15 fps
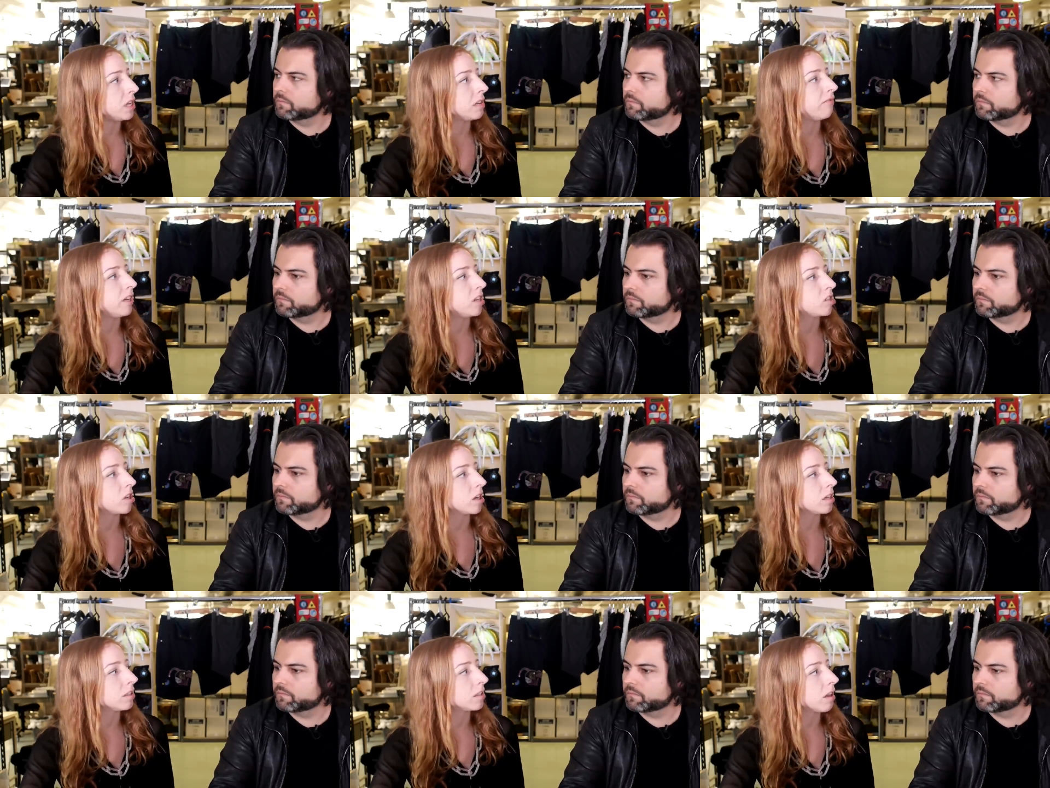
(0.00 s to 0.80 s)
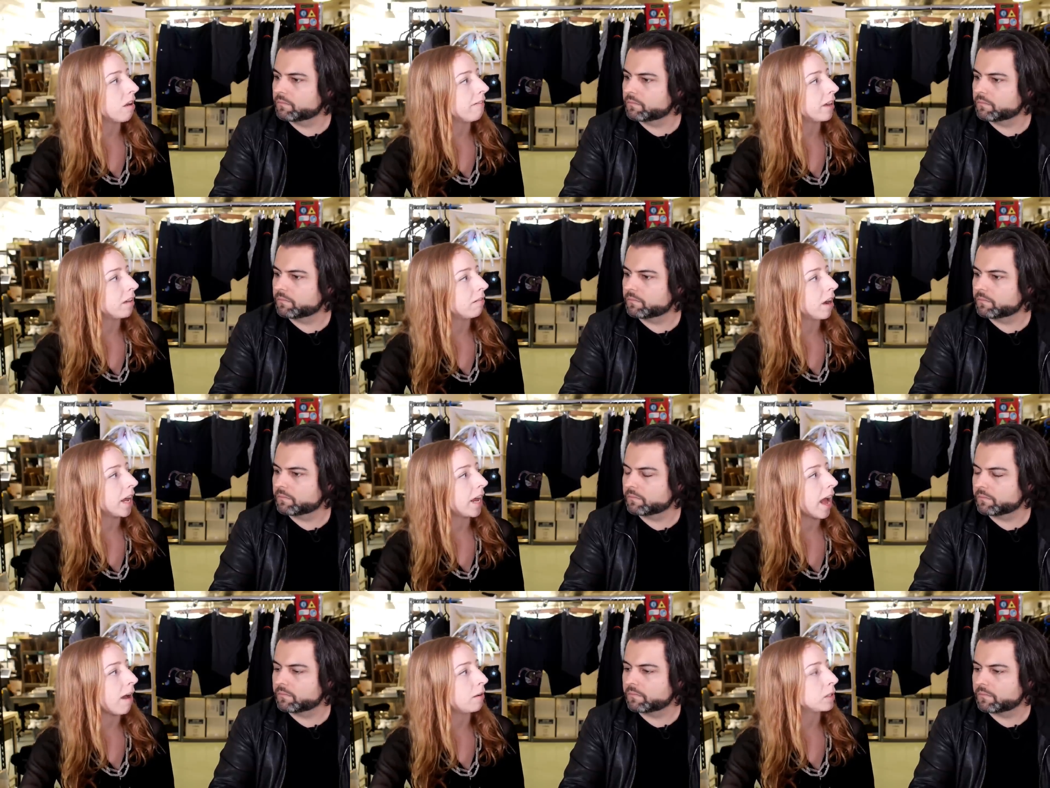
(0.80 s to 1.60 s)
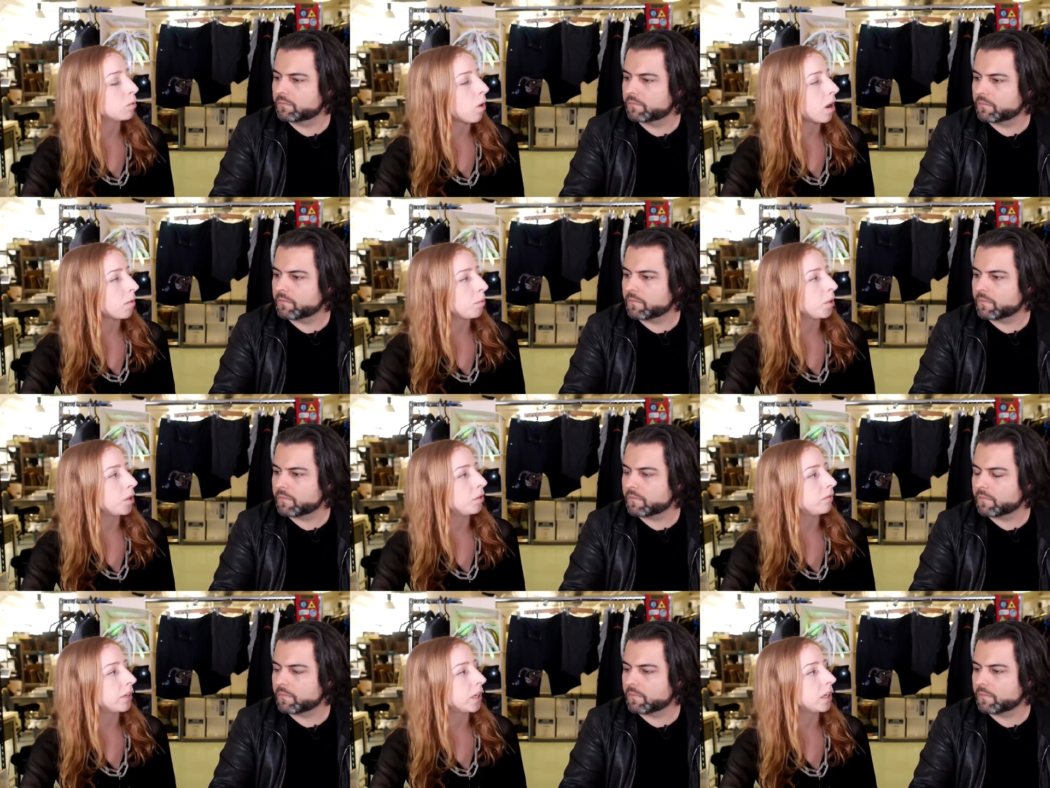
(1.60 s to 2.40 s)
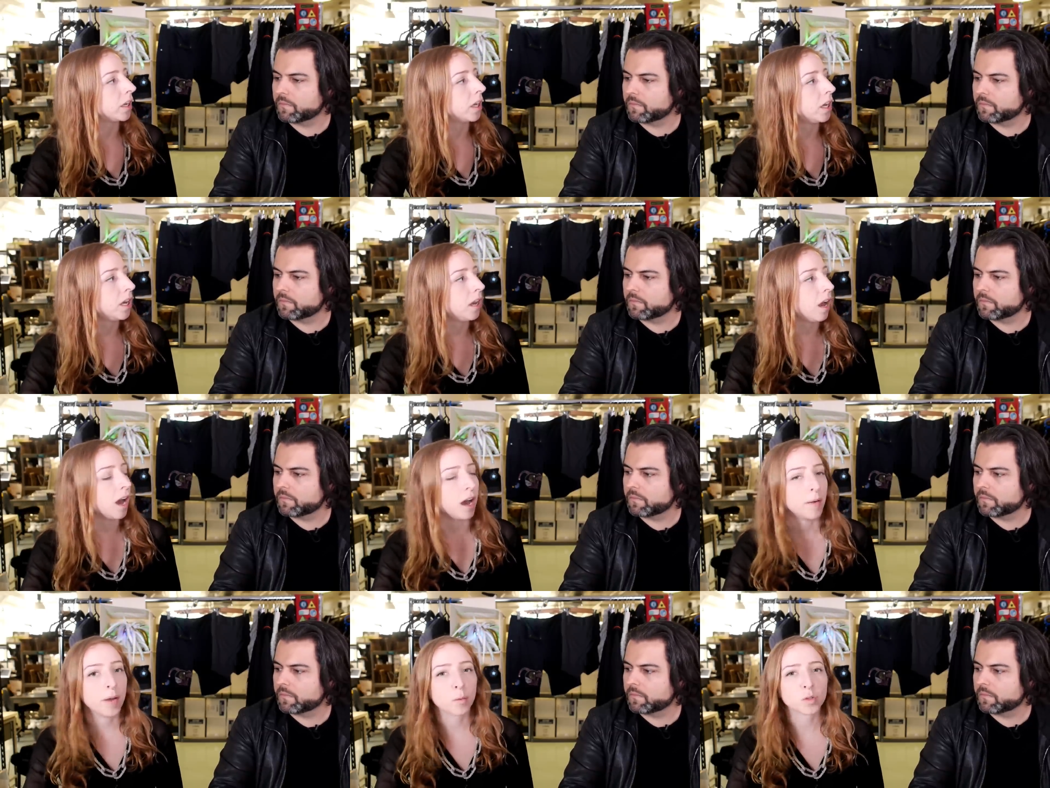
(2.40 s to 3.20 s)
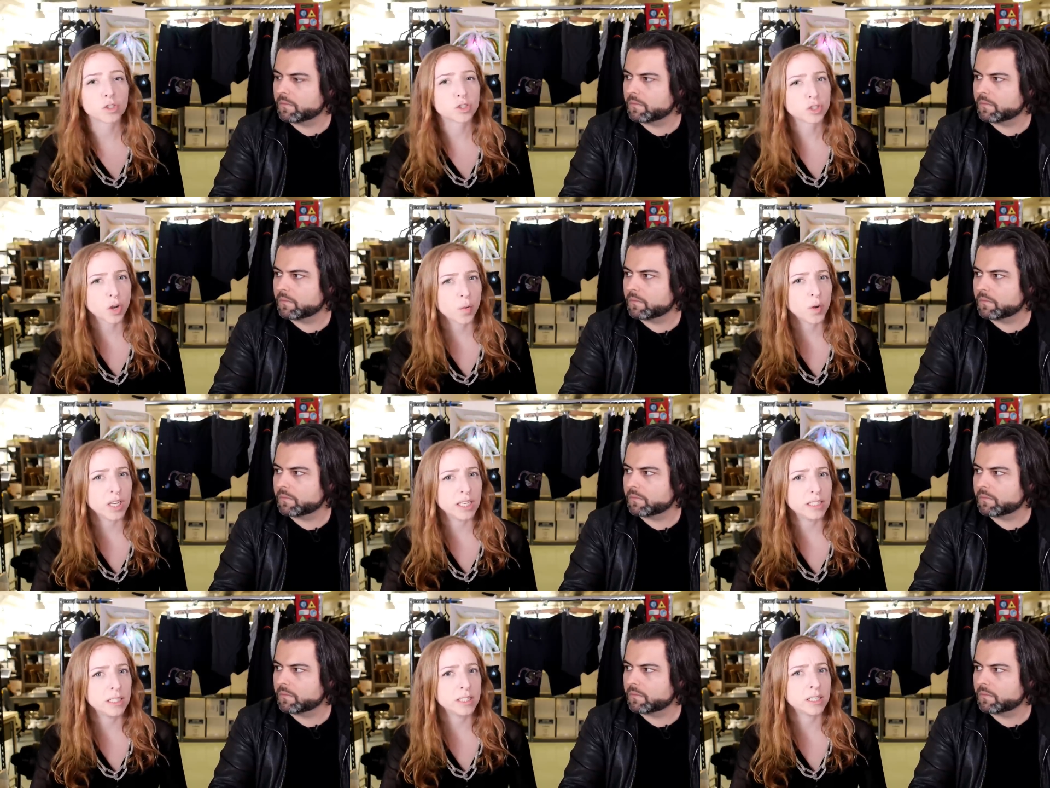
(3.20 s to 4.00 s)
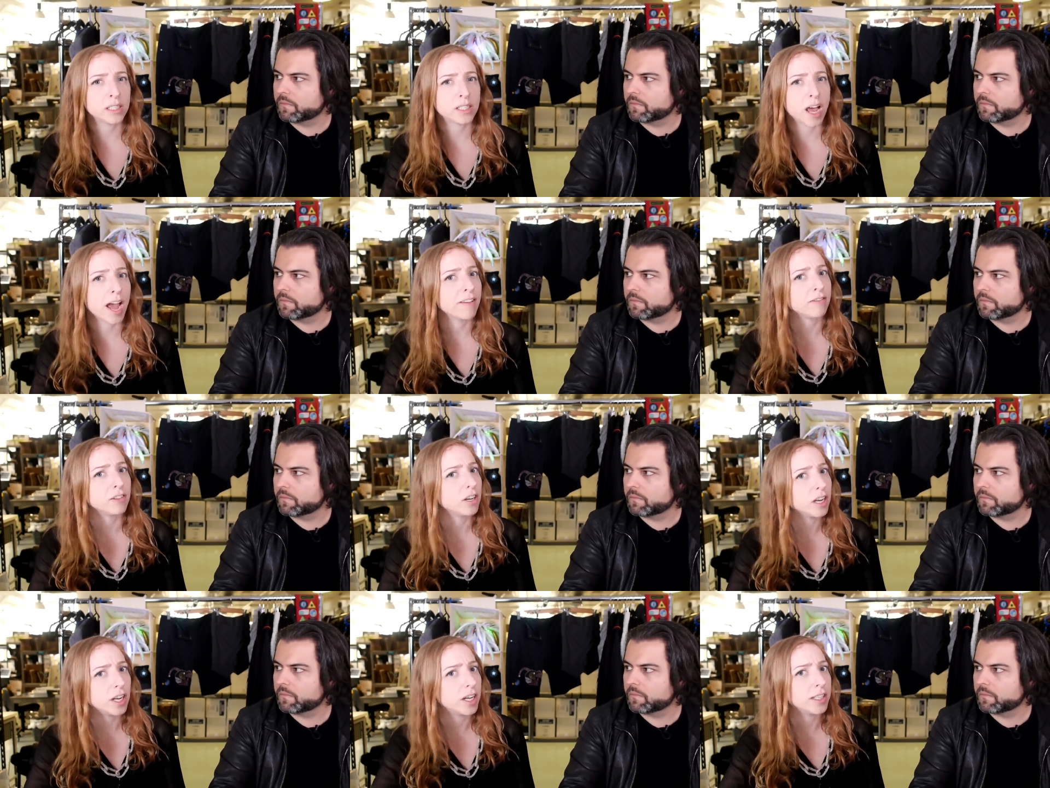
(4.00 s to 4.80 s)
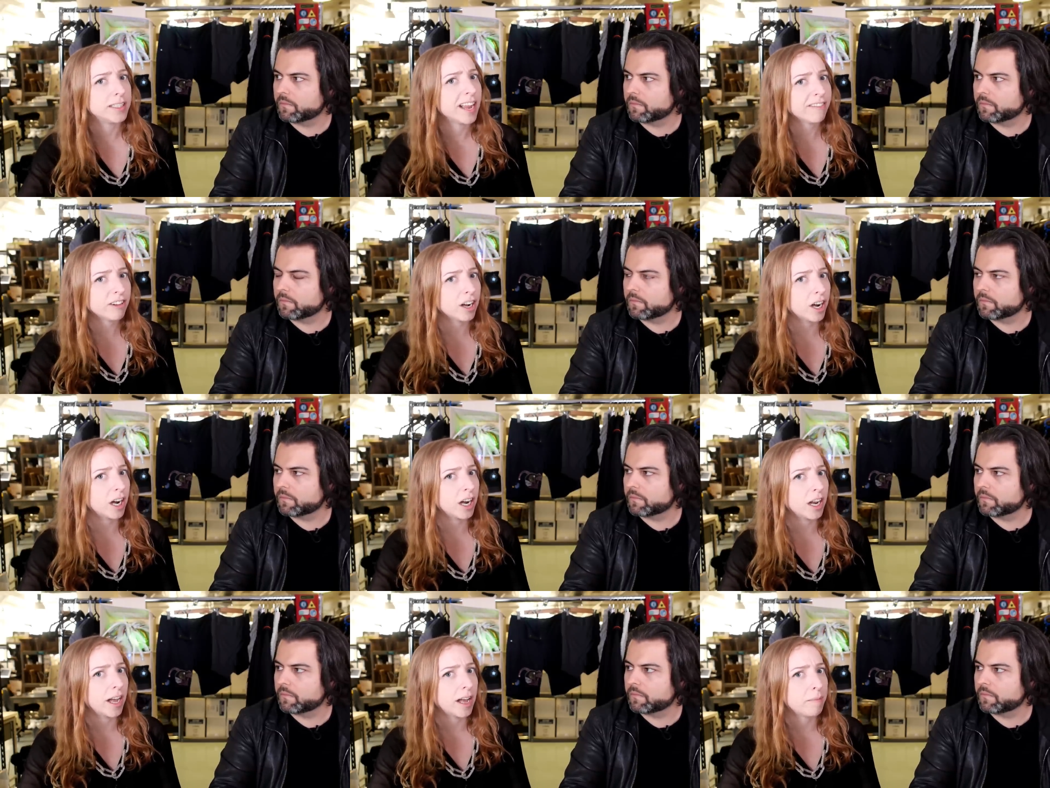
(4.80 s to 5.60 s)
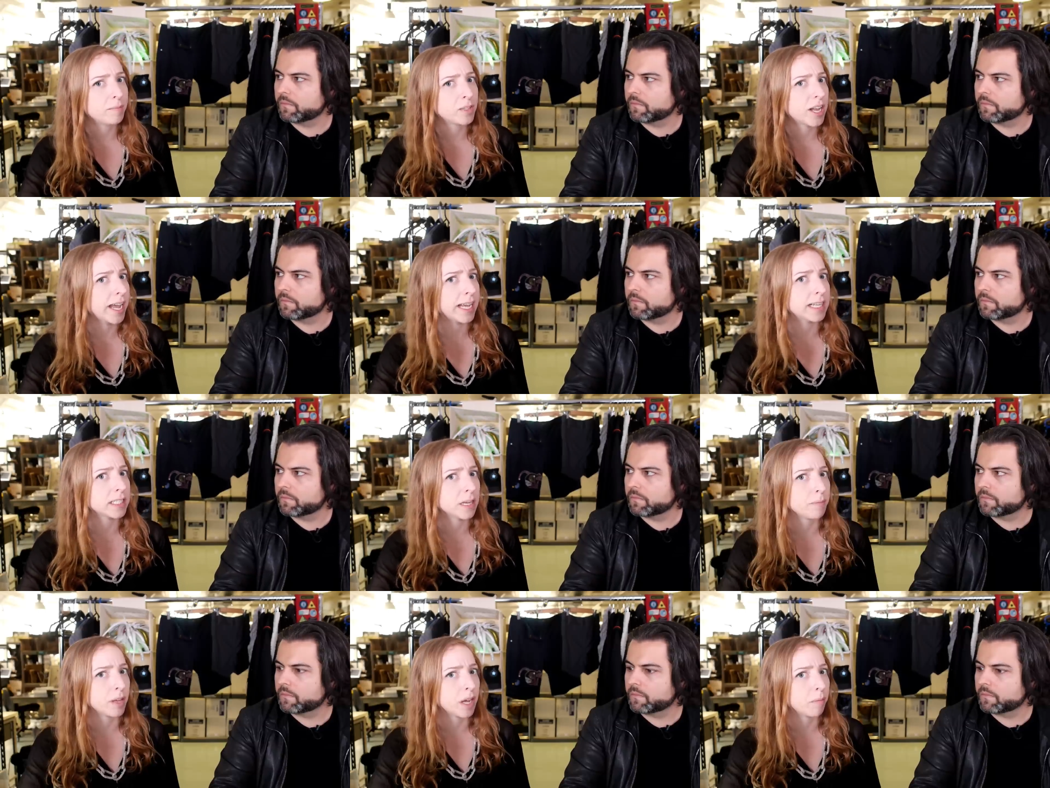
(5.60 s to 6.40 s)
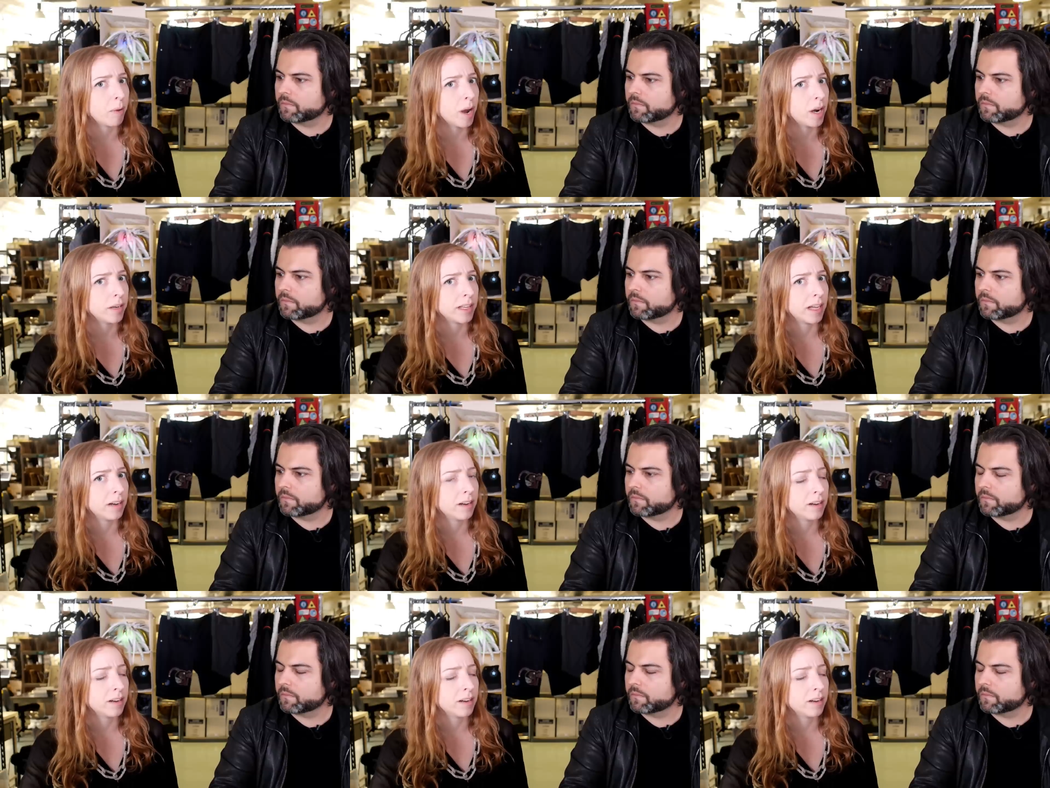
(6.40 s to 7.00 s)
Speaker 1: features of it, right? How it's waterproof, and uh, it was so easy to... I've never taken something apart that